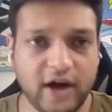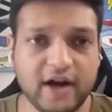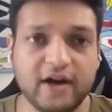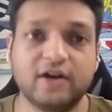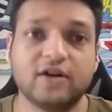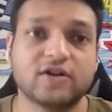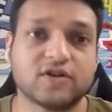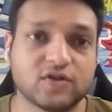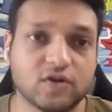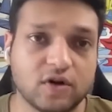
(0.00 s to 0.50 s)

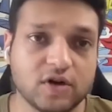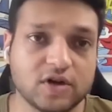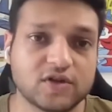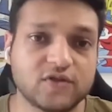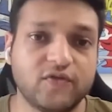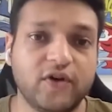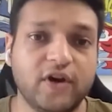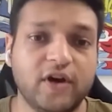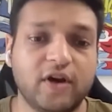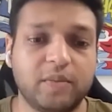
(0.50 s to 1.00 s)
and the
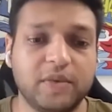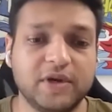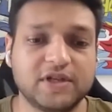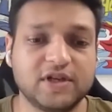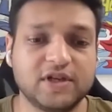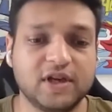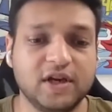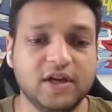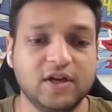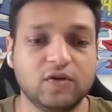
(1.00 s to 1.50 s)
sorts, where
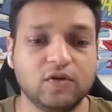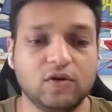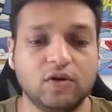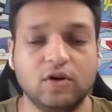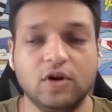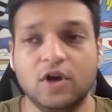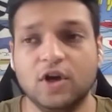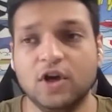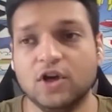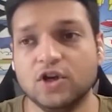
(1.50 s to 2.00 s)
basically, you
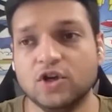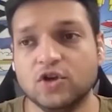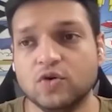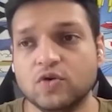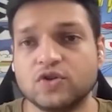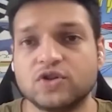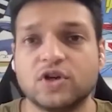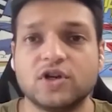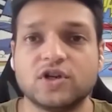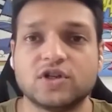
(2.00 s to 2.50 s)
know,
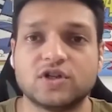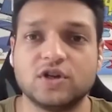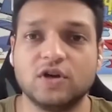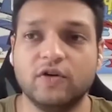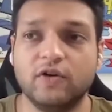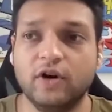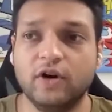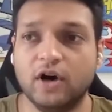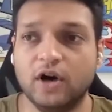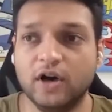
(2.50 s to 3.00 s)
users
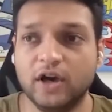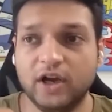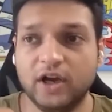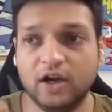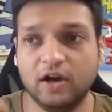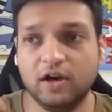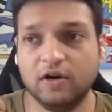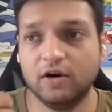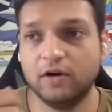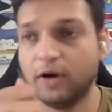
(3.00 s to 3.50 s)

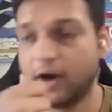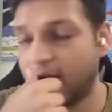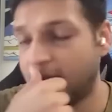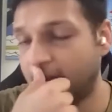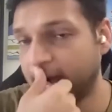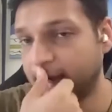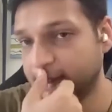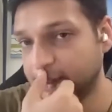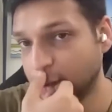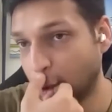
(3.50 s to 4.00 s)

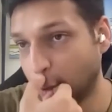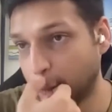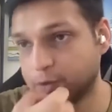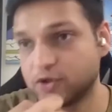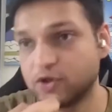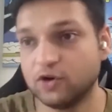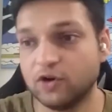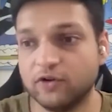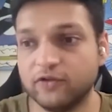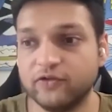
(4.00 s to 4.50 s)
had the
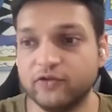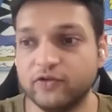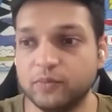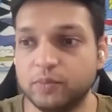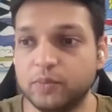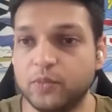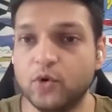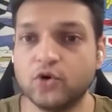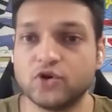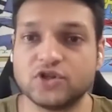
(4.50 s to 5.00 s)
option of
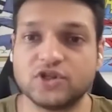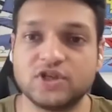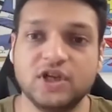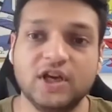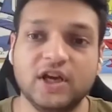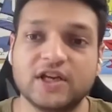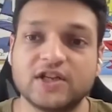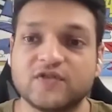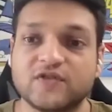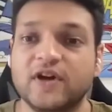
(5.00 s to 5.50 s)

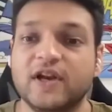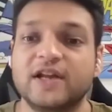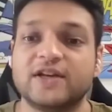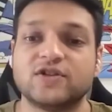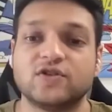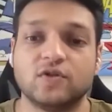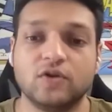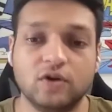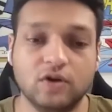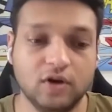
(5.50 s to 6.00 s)
posting as well
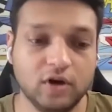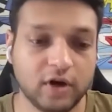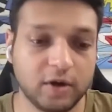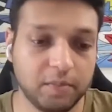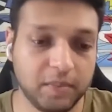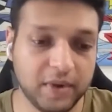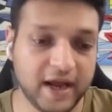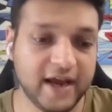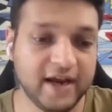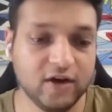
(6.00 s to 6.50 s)
as, you know,
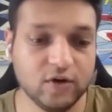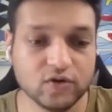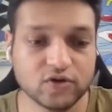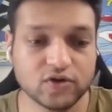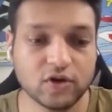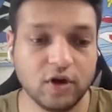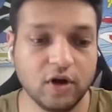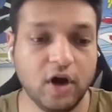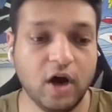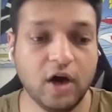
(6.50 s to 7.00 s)
replying
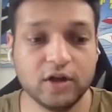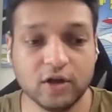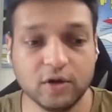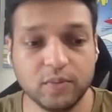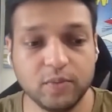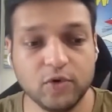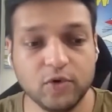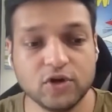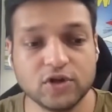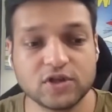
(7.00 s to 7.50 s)
to
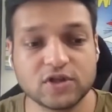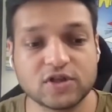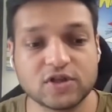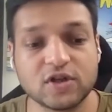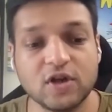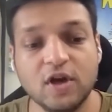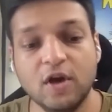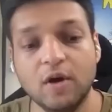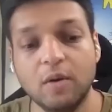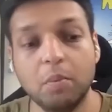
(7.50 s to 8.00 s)
other
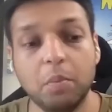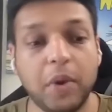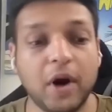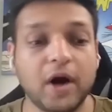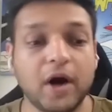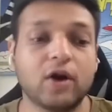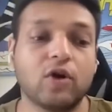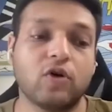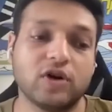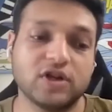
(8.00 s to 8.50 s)
posts,
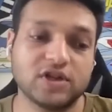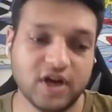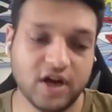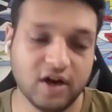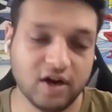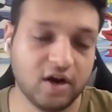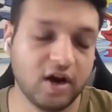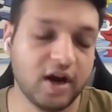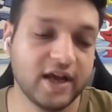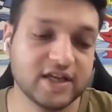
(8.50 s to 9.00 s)
but on a
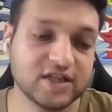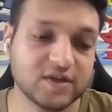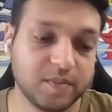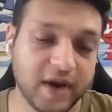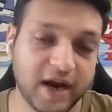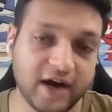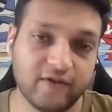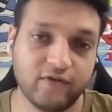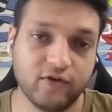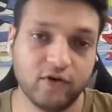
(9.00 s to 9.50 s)

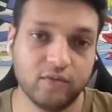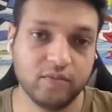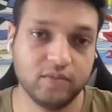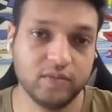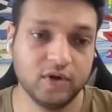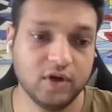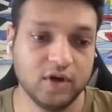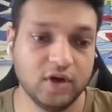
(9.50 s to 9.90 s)
centralized platform.